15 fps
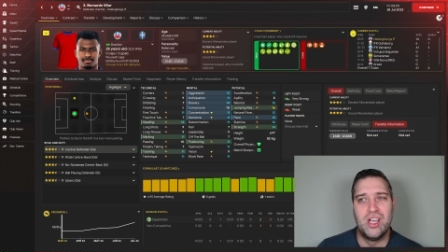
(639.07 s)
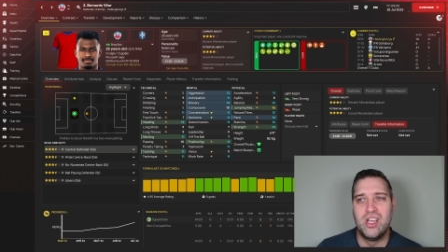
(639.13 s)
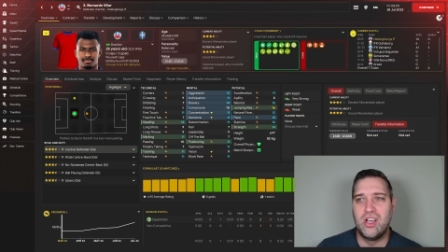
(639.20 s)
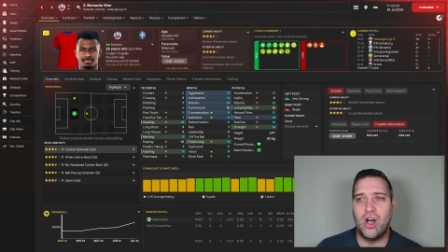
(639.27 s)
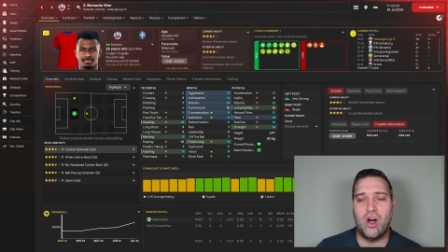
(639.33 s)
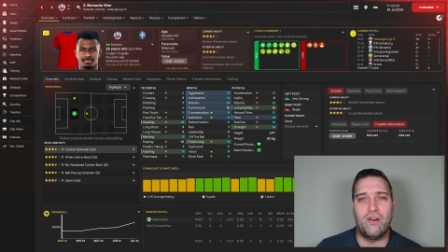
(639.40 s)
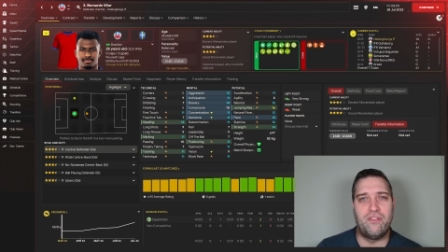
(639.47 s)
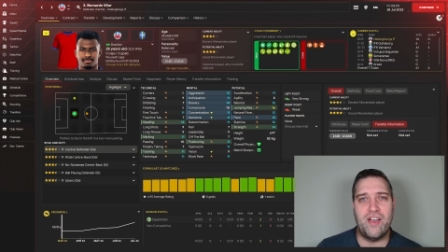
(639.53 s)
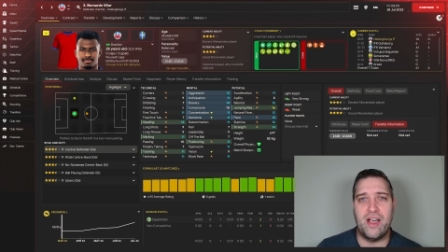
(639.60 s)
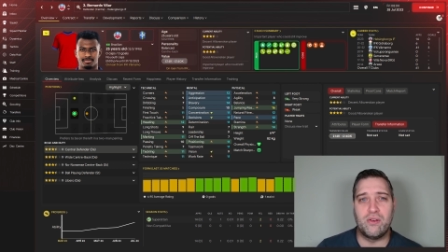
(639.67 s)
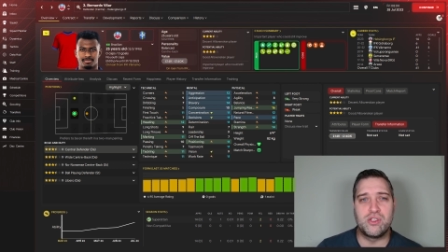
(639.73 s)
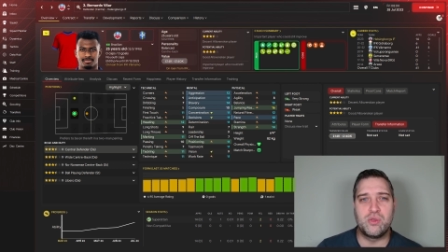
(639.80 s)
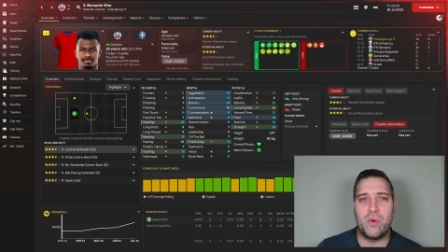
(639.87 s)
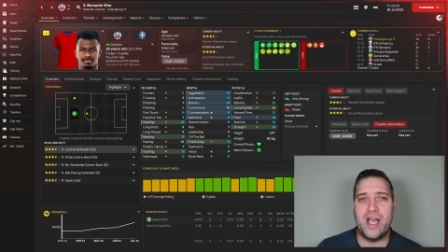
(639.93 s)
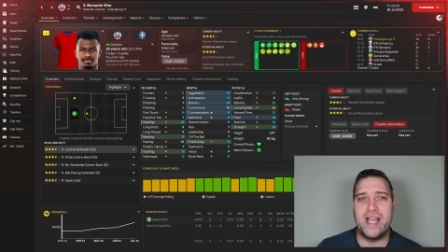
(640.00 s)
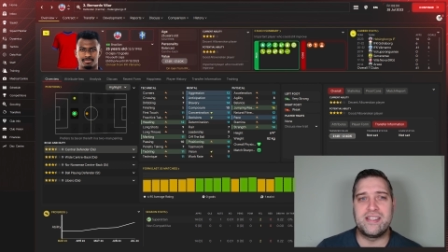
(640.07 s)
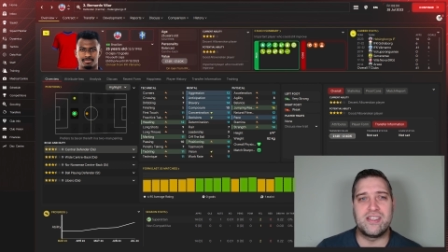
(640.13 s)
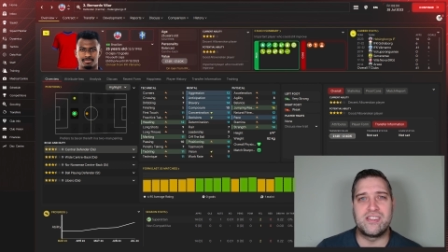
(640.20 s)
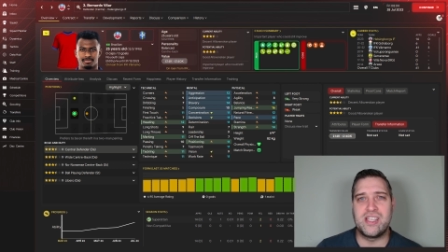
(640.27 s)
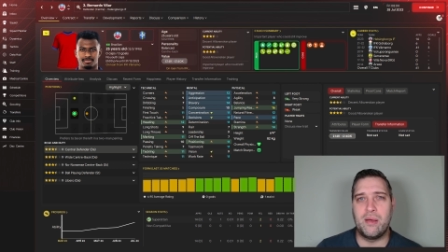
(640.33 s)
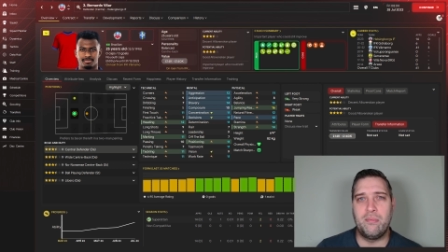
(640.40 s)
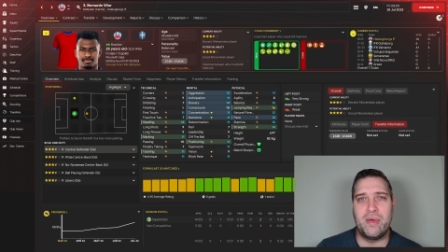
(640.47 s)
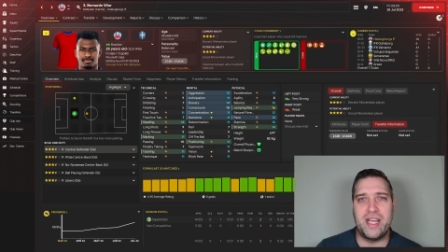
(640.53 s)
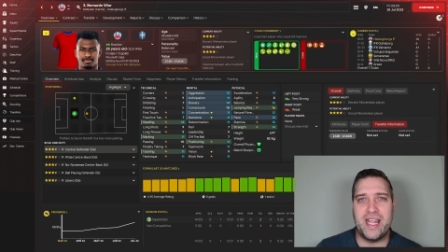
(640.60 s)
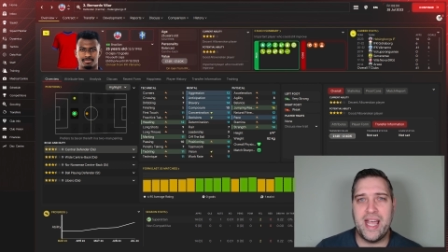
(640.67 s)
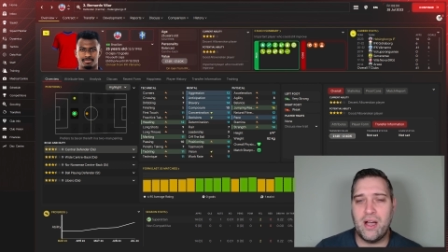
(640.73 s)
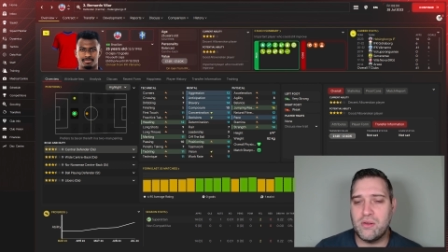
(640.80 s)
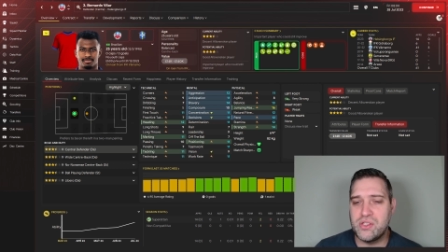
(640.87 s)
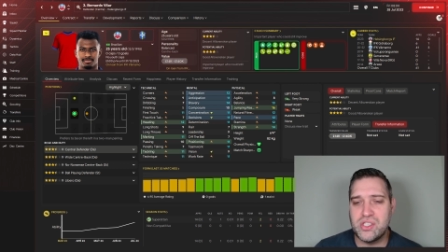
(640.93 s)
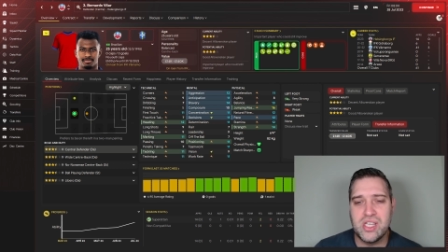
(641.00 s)
off elsewhere to somebody
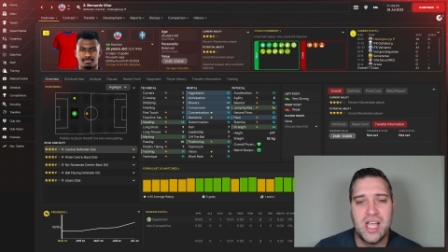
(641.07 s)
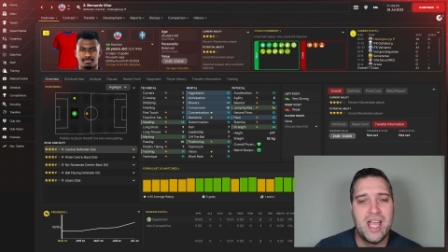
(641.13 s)
else.